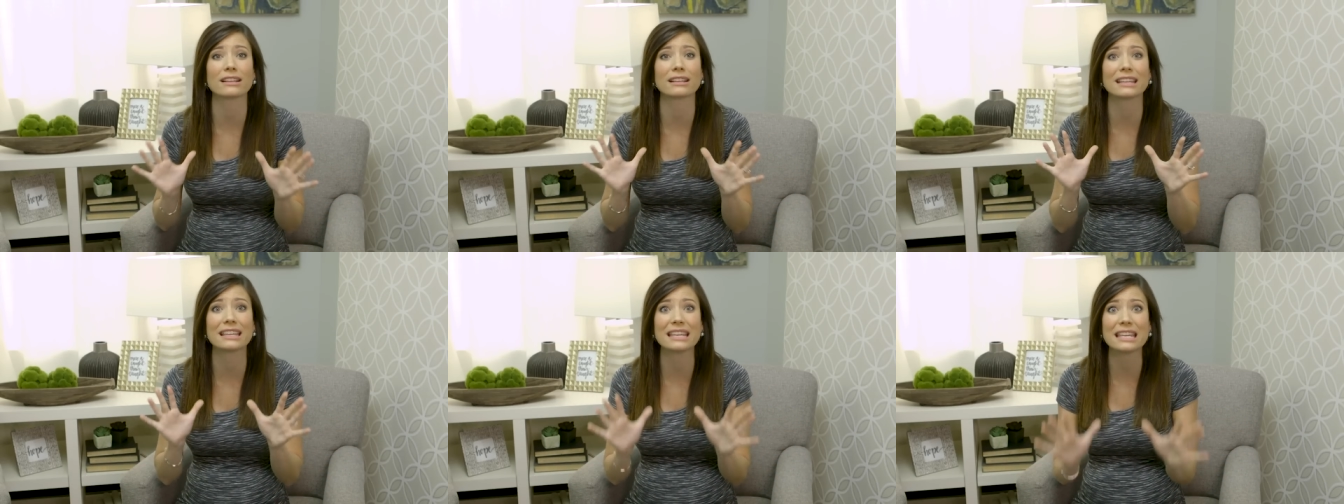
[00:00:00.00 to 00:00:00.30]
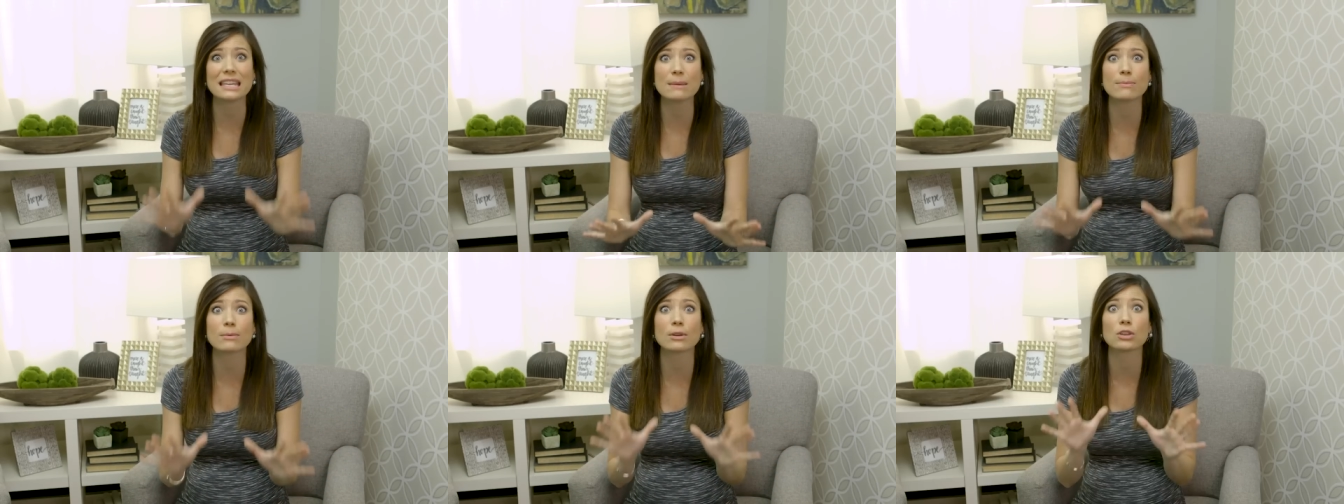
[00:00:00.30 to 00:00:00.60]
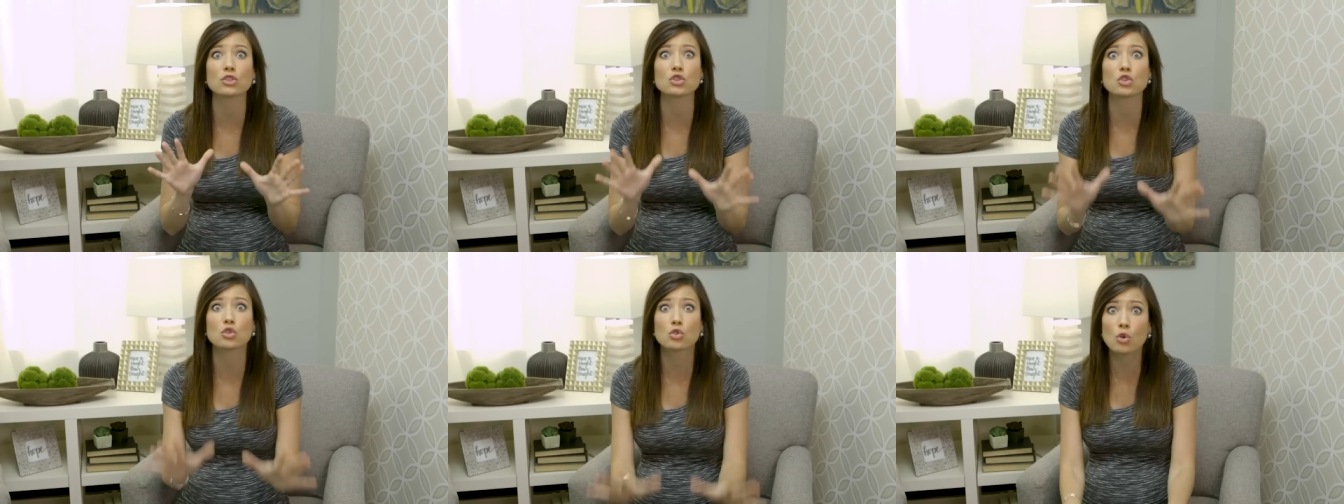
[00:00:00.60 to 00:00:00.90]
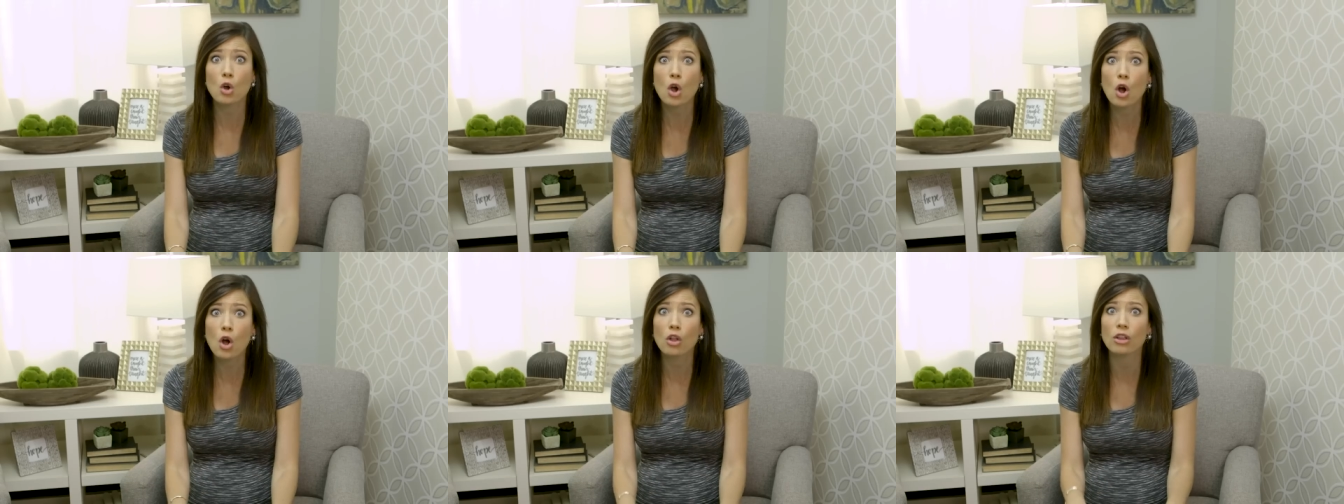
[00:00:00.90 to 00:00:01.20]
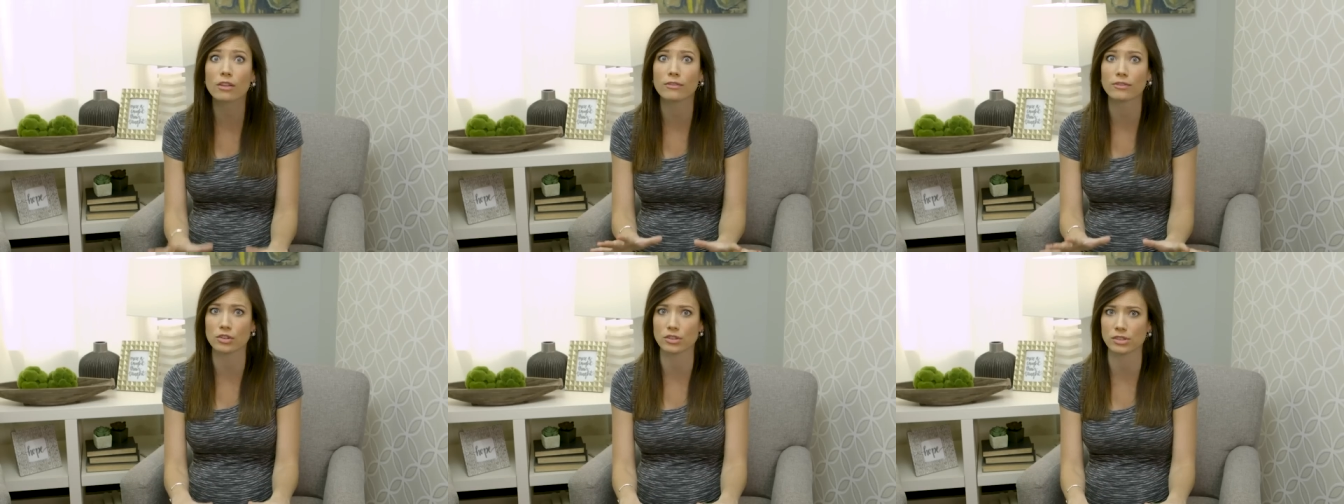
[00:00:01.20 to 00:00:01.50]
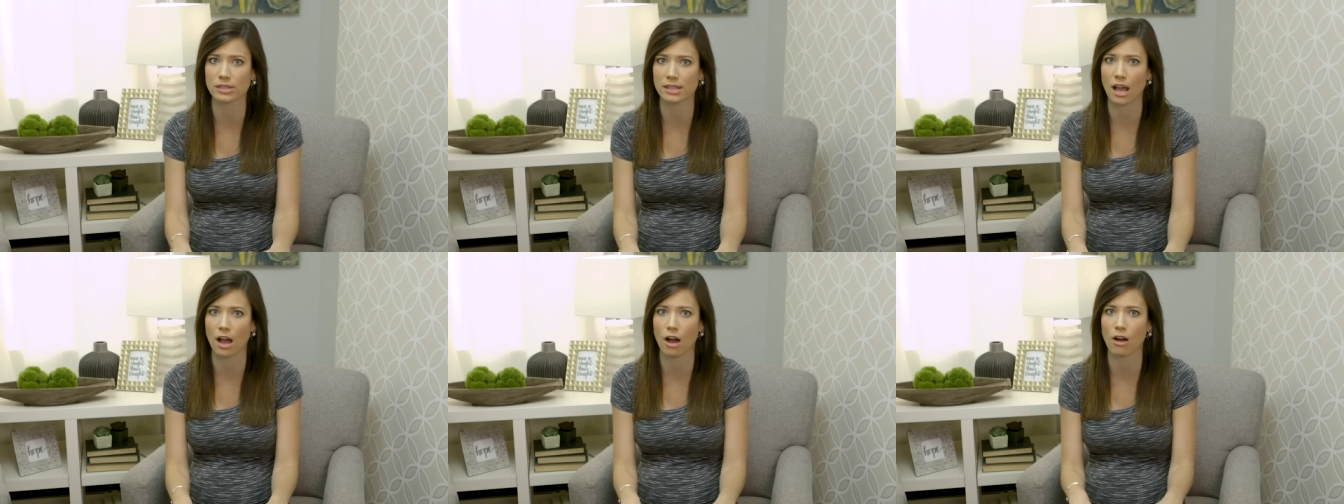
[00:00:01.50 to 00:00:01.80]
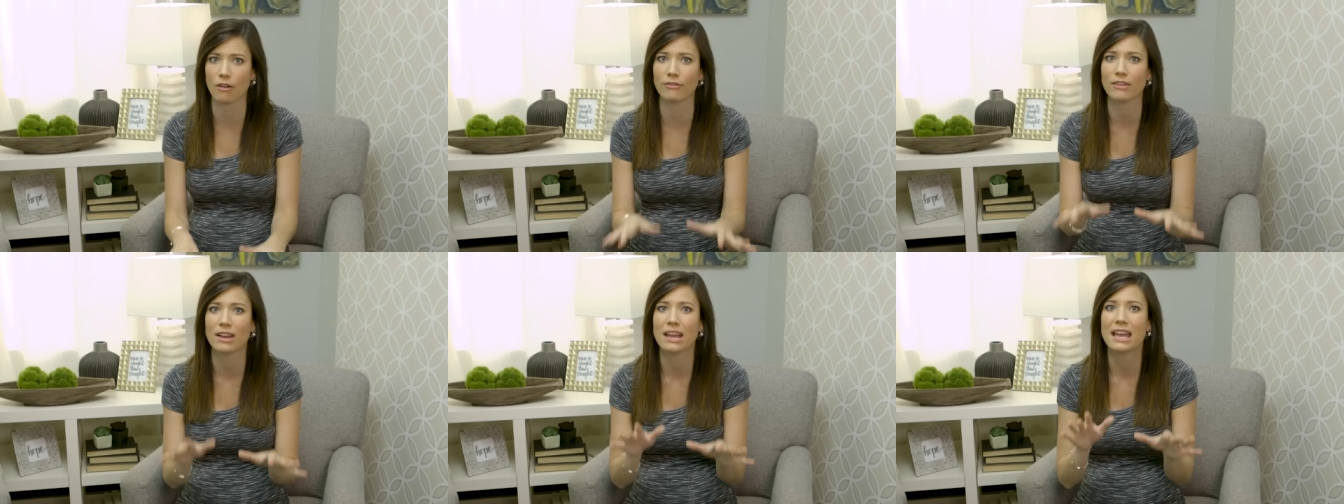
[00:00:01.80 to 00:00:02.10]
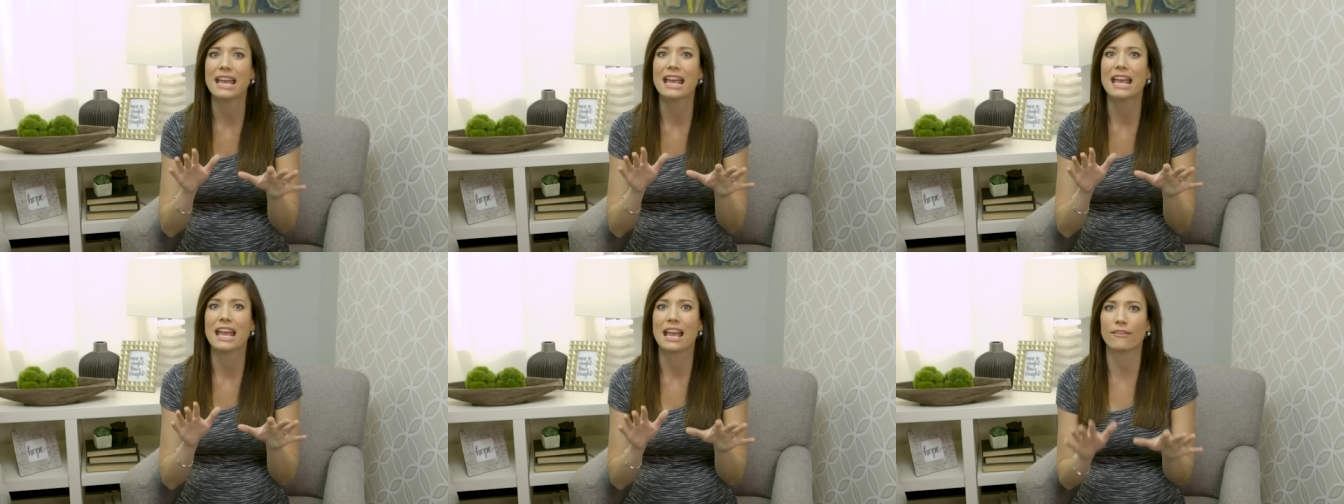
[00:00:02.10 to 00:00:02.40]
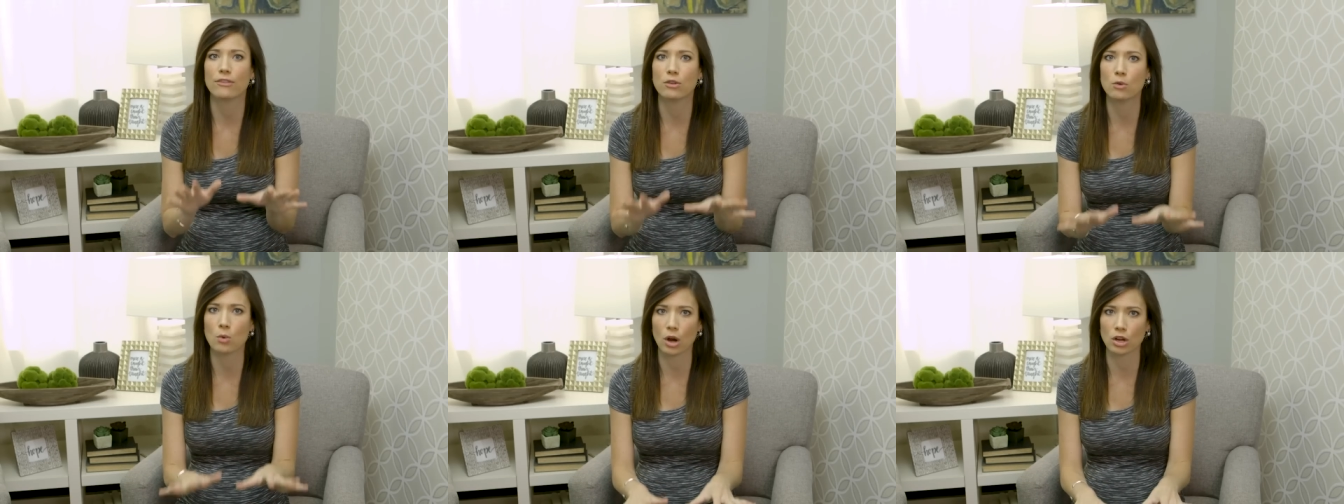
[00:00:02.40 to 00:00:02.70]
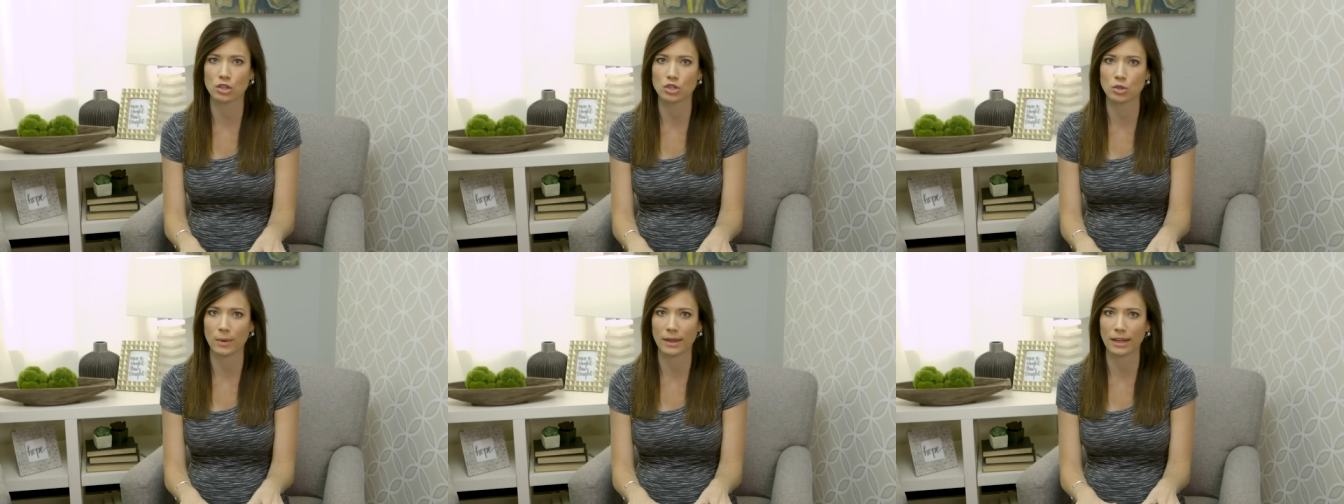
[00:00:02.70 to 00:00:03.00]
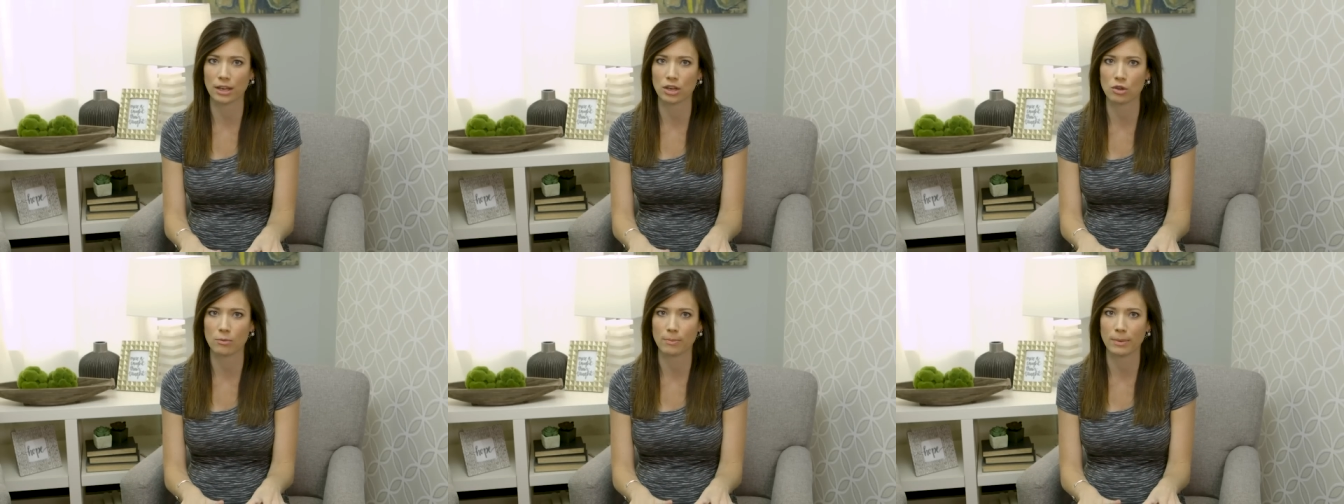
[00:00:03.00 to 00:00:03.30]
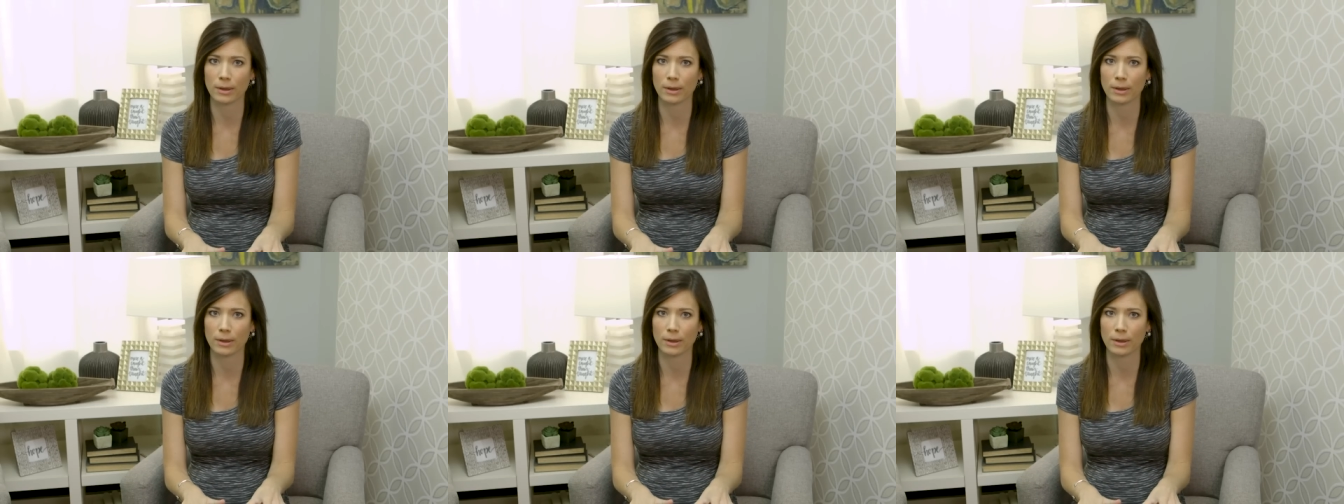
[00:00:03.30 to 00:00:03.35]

and keep control of yourself if you are doing a new